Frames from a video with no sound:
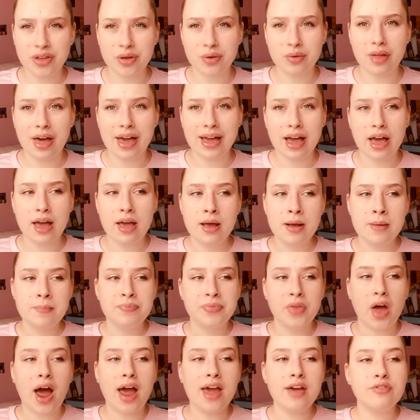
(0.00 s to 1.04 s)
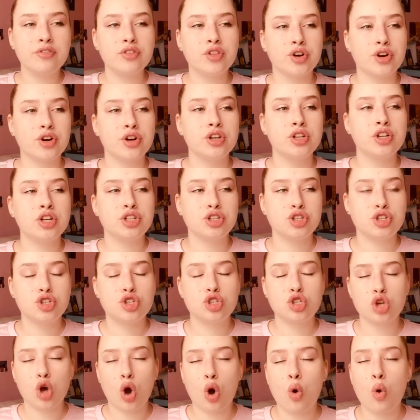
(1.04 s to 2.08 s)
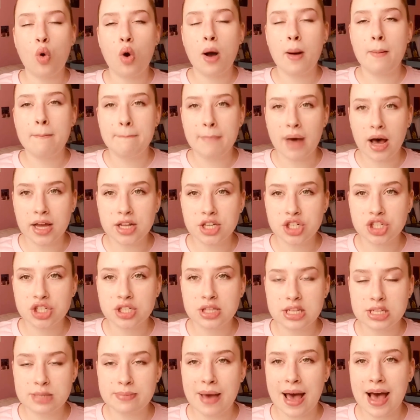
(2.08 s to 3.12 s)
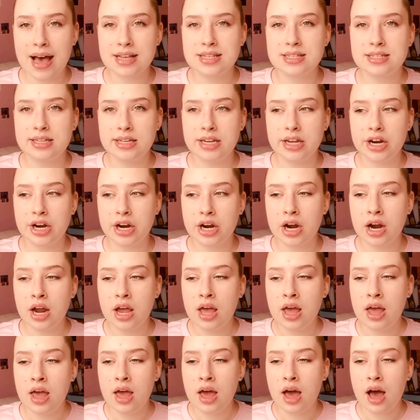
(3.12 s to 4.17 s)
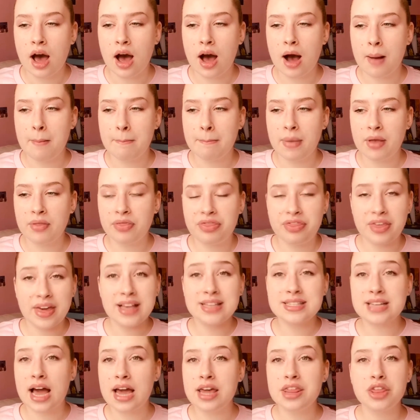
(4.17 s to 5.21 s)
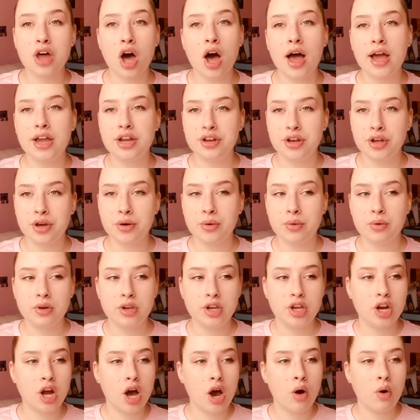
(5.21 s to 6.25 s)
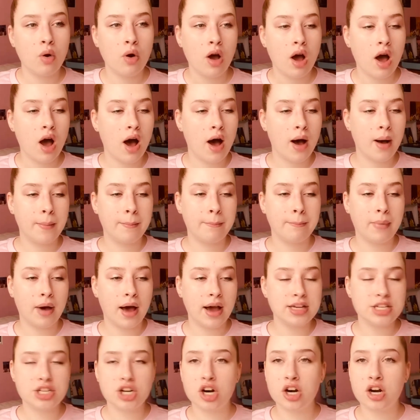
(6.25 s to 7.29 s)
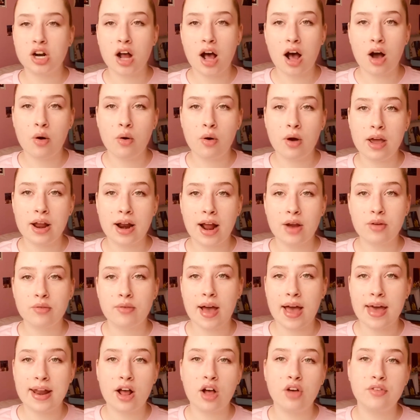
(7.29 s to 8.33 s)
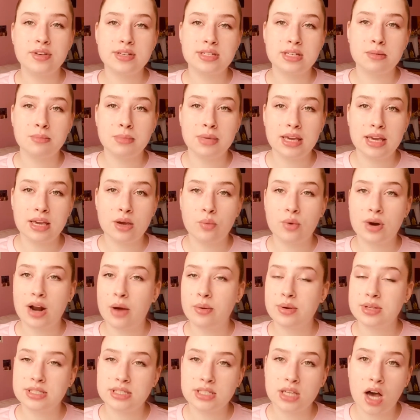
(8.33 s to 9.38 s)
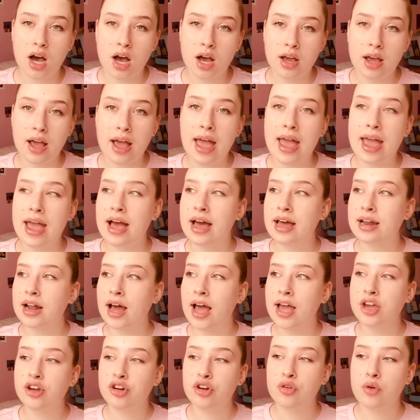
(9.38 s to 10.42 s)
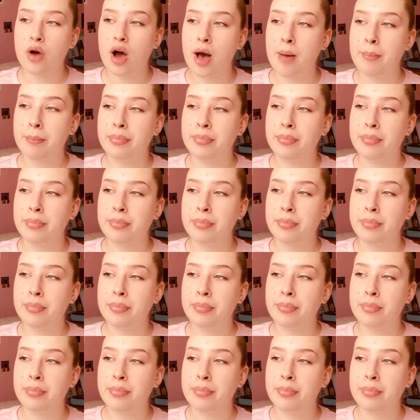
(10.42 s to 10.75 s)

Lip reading: Like, I have learned so much this past year, and things I thought I knew, I started out and I read Elvis and Me when I was young, and I grew up,